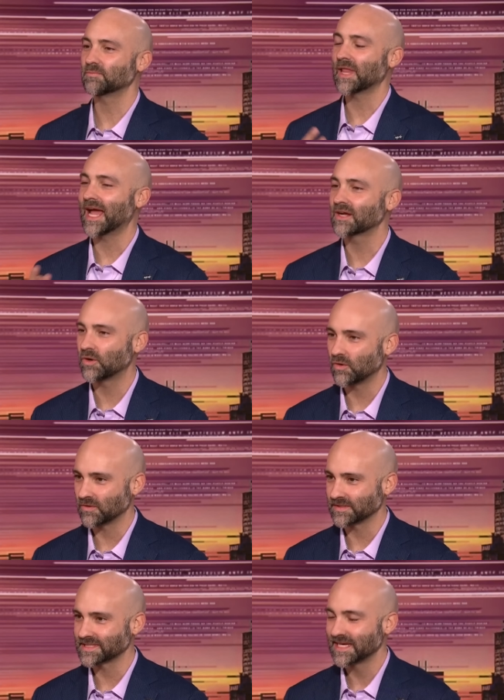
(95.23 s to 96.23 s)
black
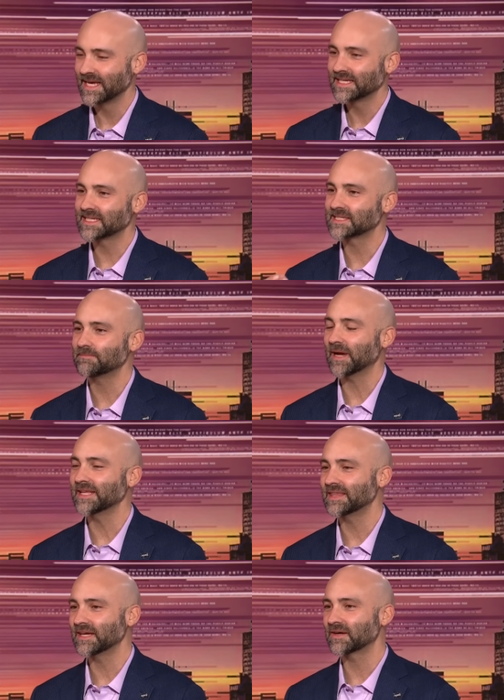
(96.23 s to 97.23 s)
holes,
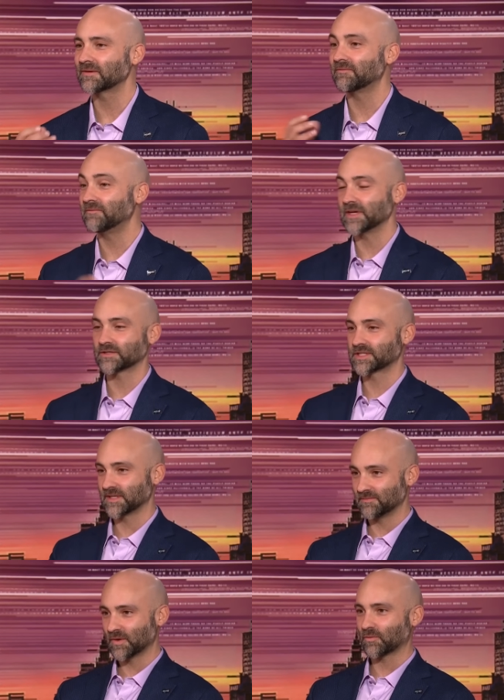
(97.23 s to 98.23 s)
despite their
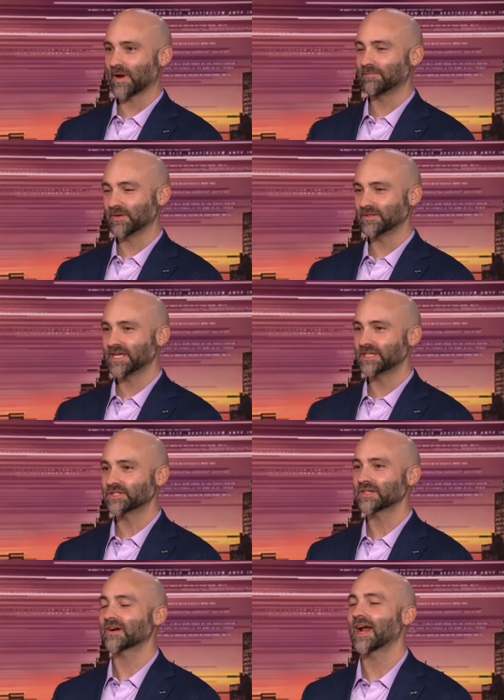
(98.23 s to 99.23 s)
fearsome
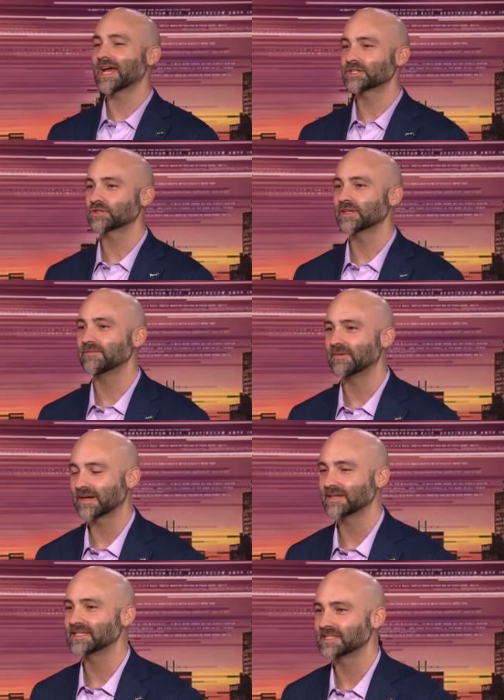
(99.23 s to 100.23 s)
reputation, are actually
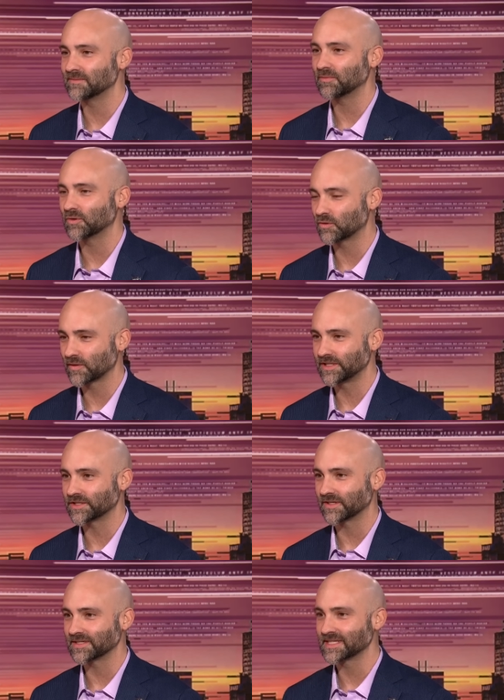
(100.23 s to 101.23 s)
very simple
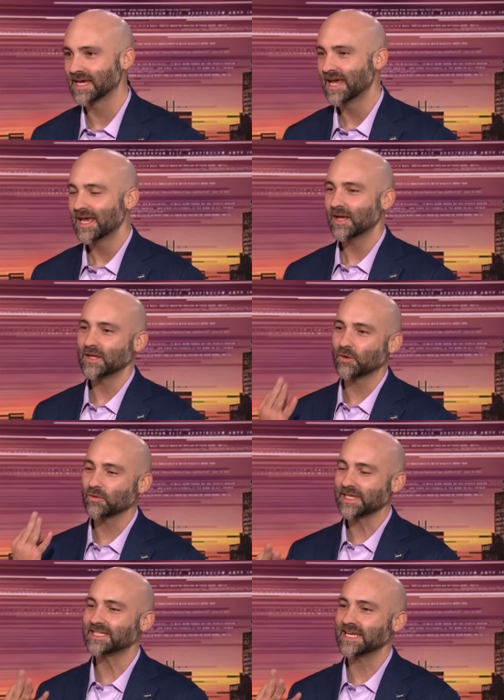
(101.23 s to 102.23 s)
creatures. It
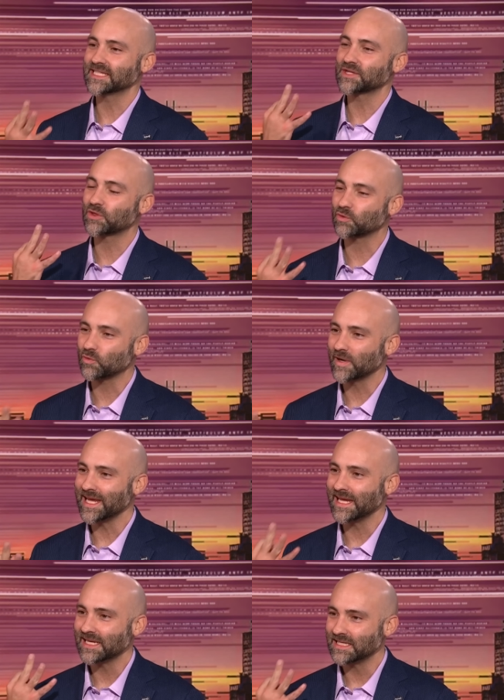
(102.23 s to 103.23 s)
only takes
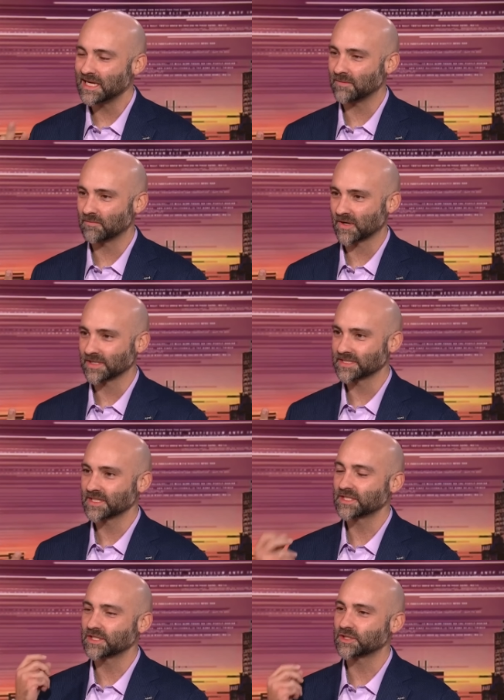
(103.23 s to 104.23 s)
three numbers
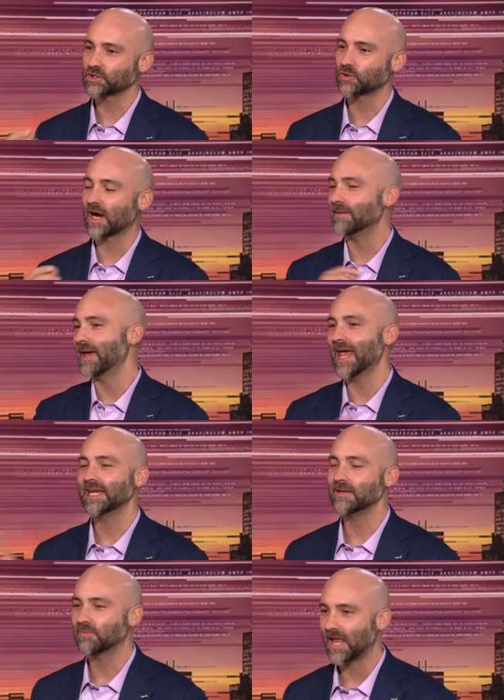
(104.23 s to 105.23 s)
to describe
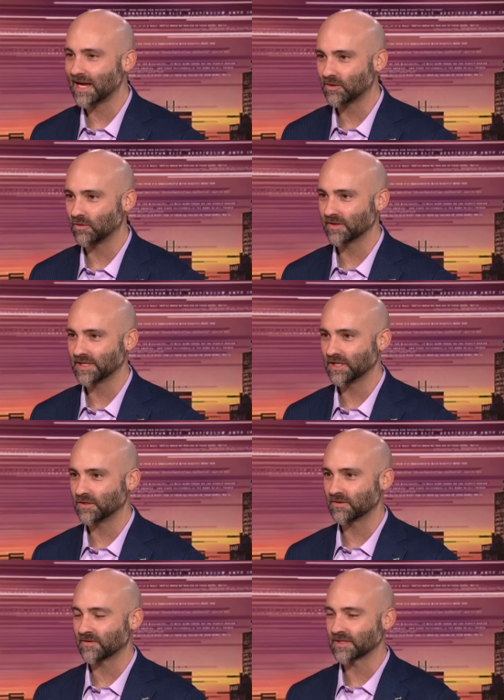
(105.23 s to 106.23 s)
any black hole in the
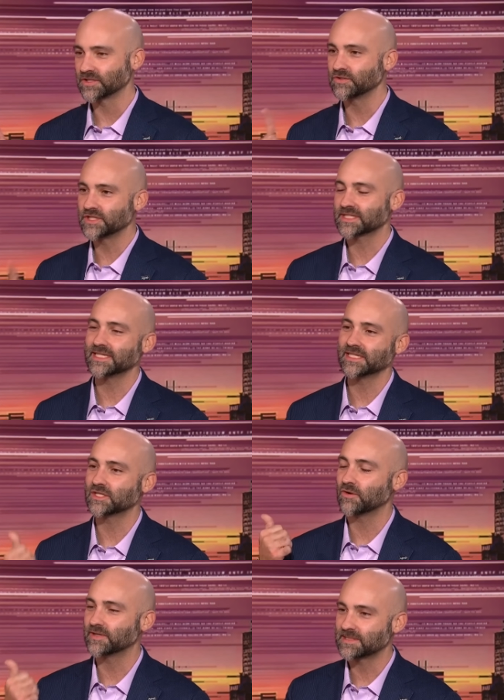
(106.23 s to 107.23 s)
universe. You just need to
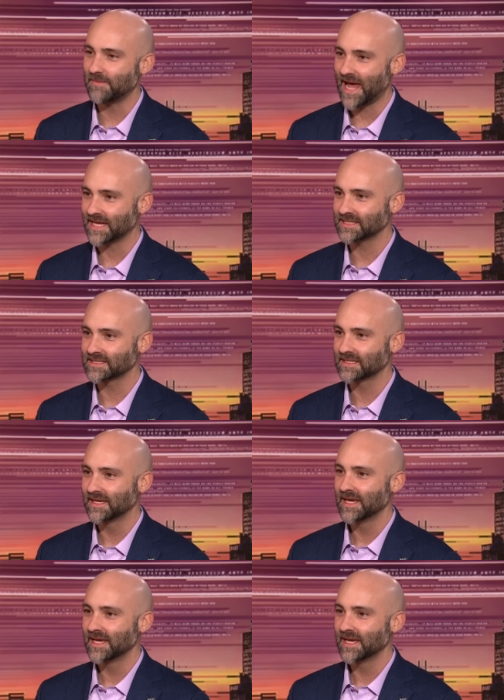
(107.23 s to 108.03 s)
know its mass,